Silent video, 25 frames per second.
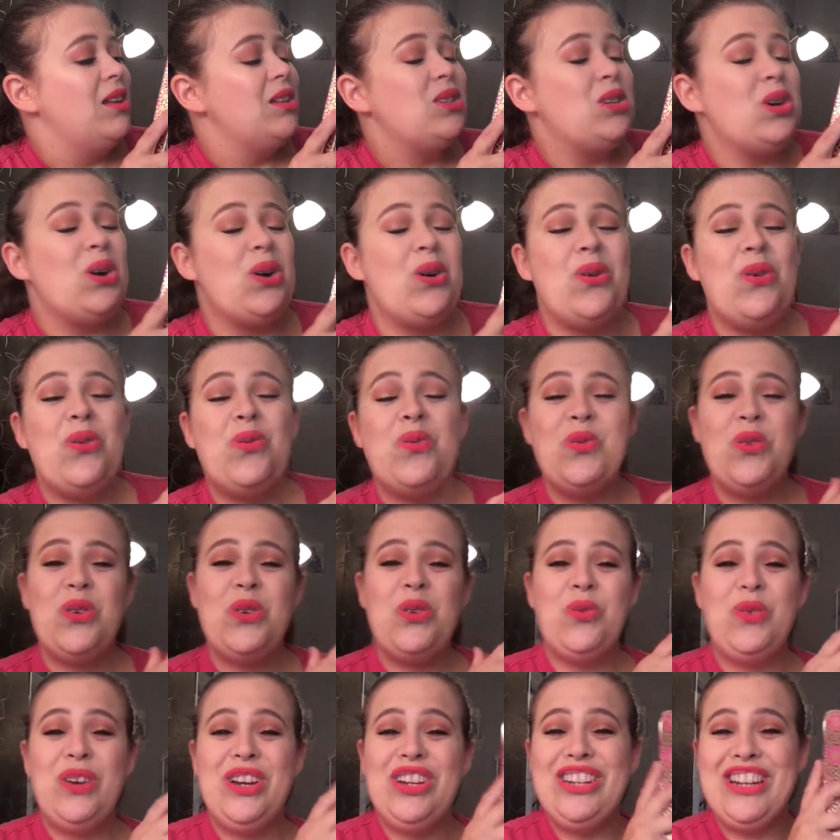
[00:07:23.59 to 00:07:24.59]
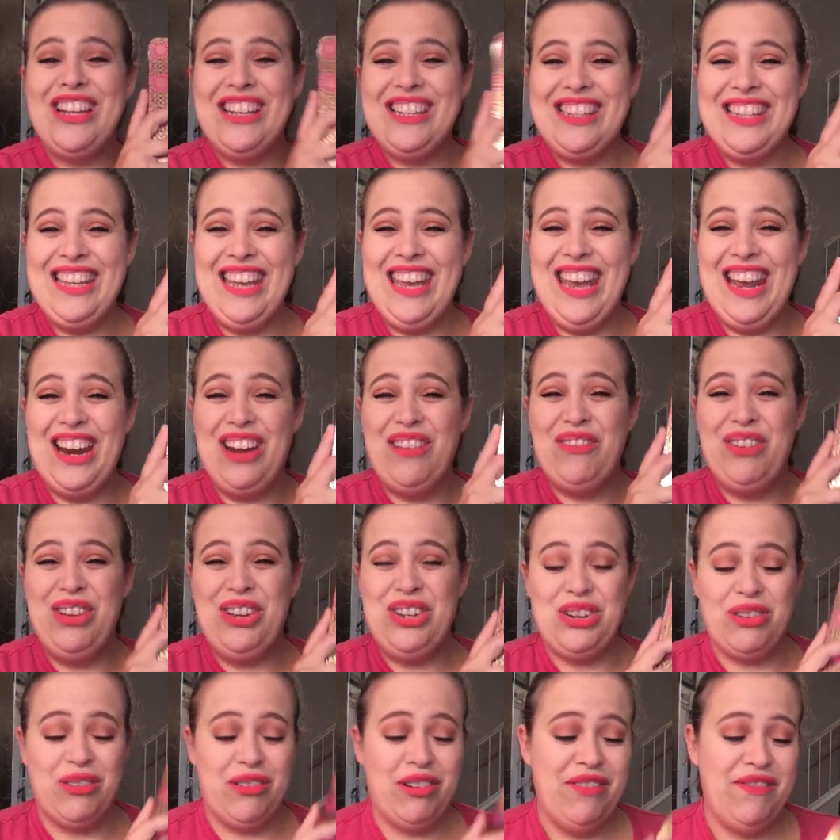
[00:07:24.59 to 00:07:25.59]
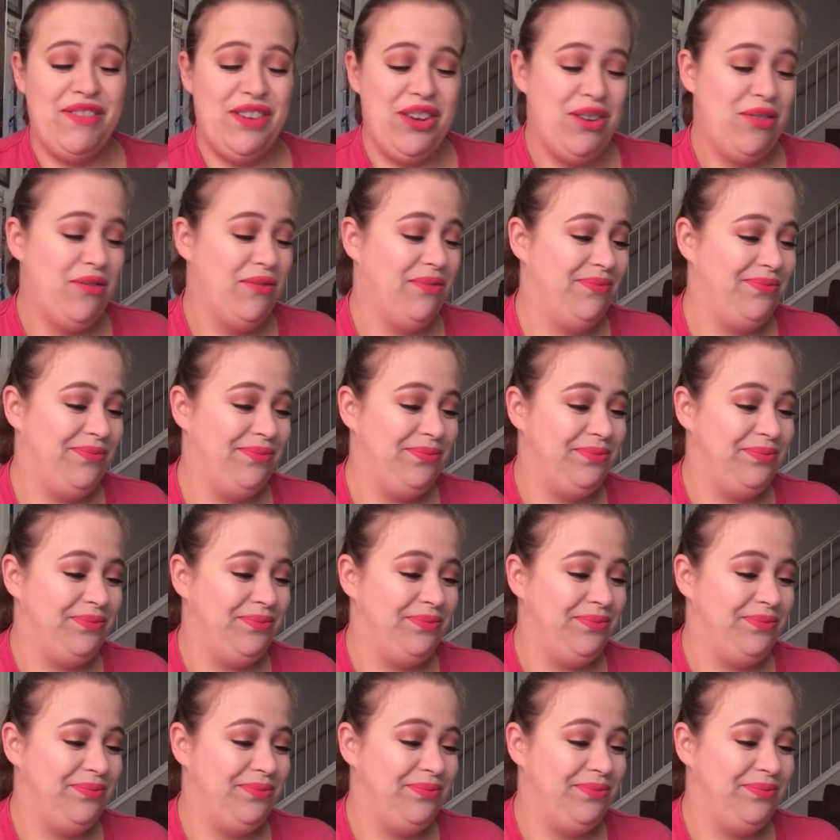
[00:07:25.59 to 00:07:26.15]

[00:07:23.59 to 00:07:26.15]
So we shall see in a future review.